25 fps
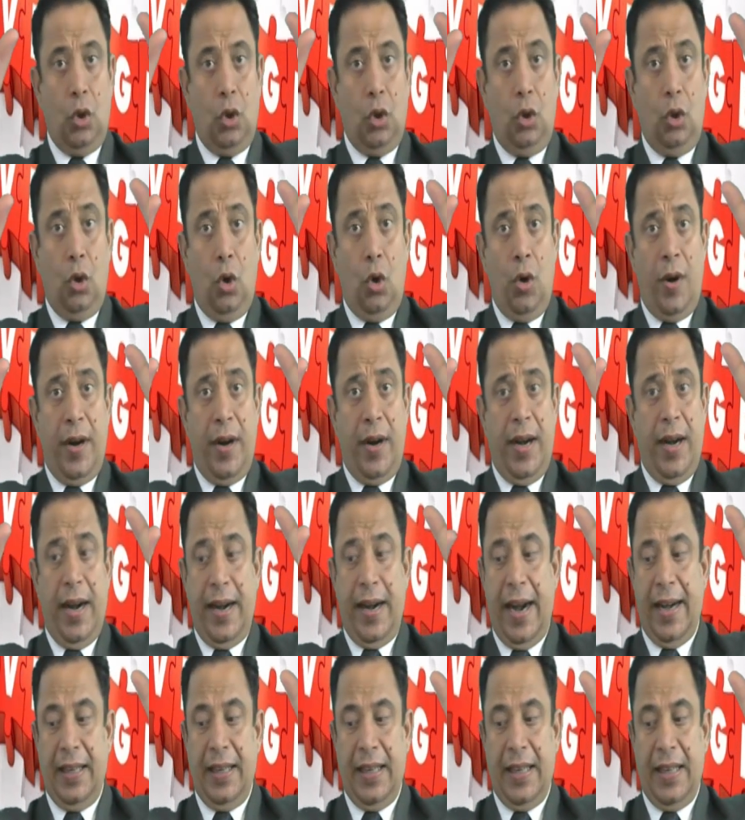Don't
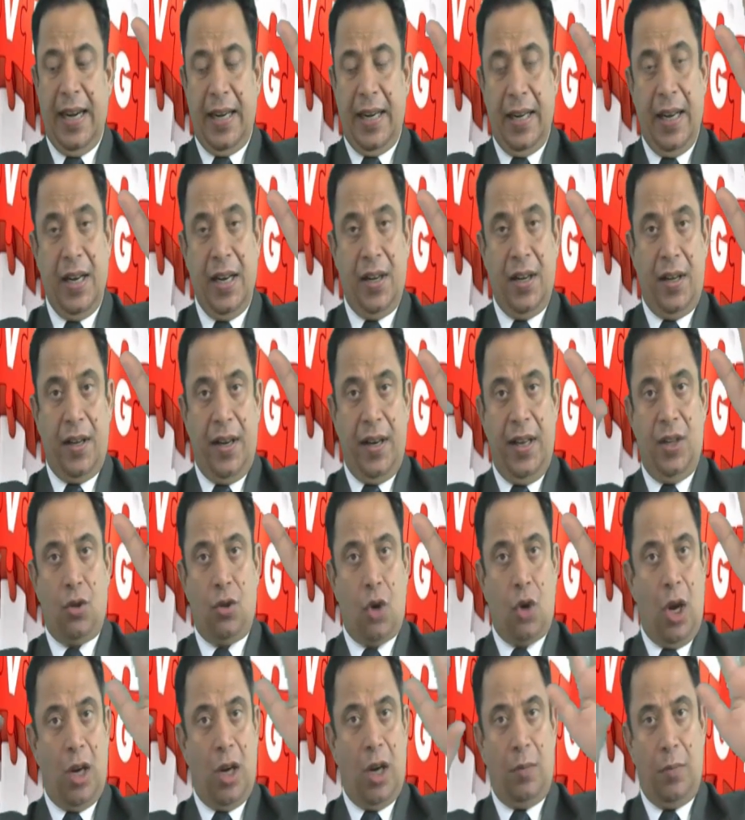write that increase
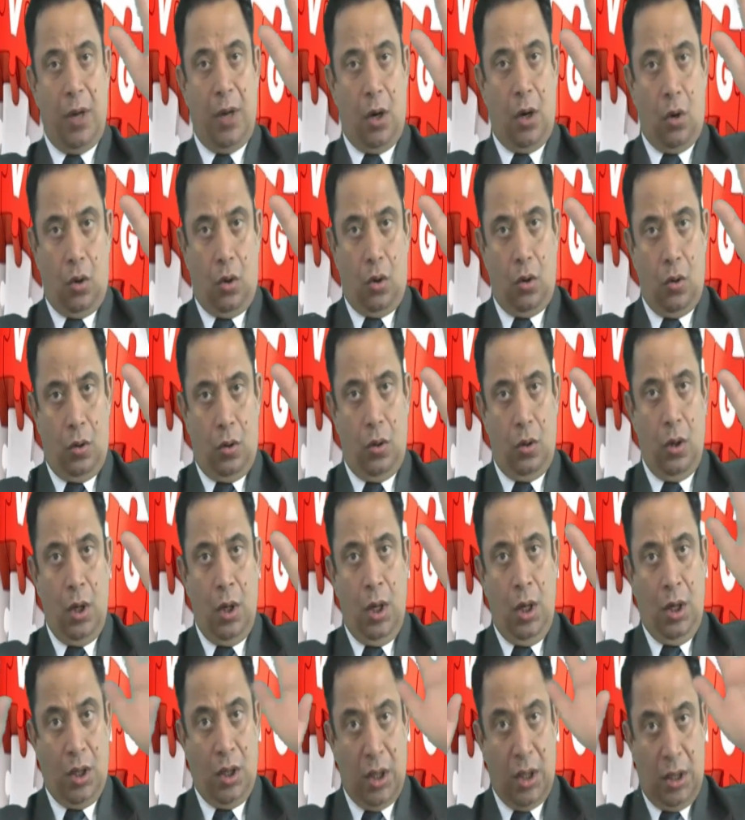column now.
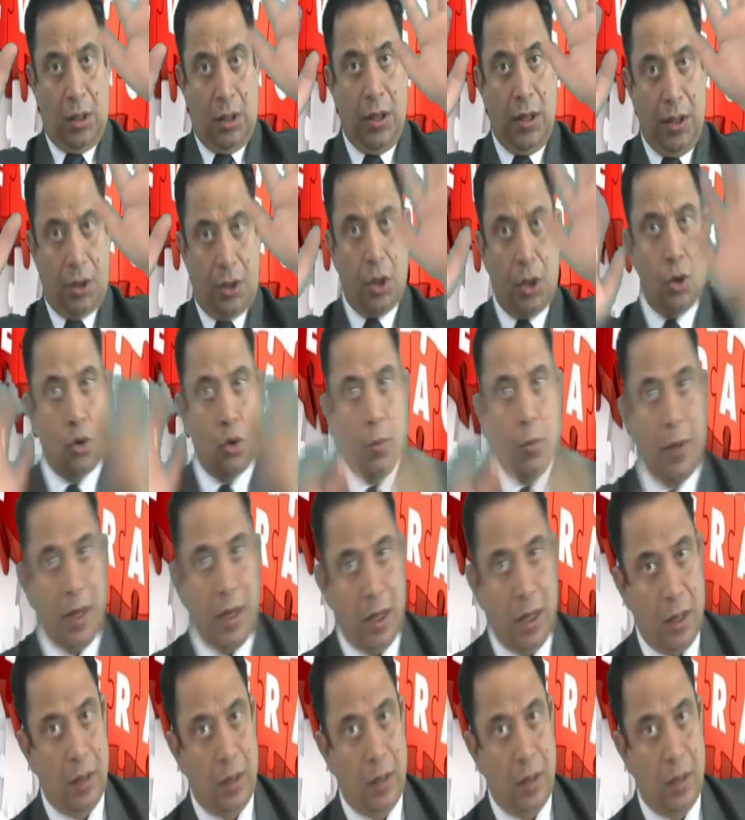Just listen to me.